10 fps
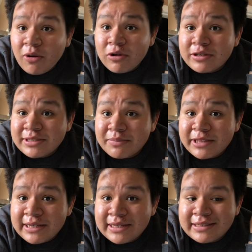ordered some
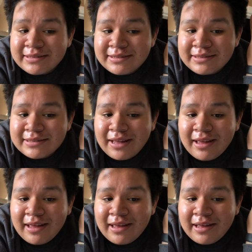things.
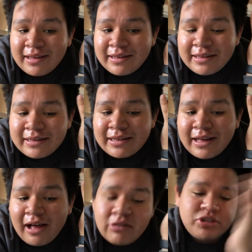
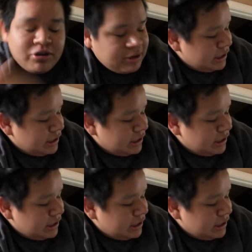I'll just show you